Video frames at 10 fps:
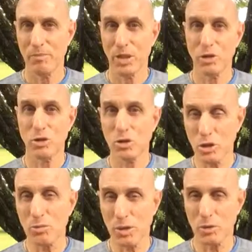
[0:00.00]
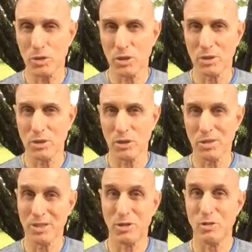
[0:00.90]
that you shouldn't be resisting,
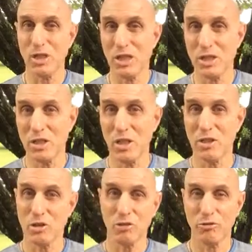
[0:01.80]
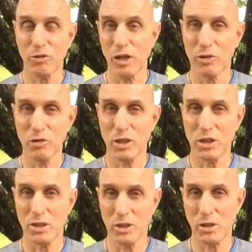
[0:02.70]
that you need to confront, you need
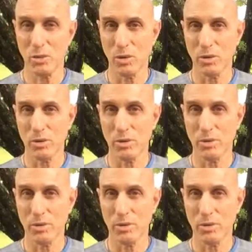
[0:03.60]
to deal with.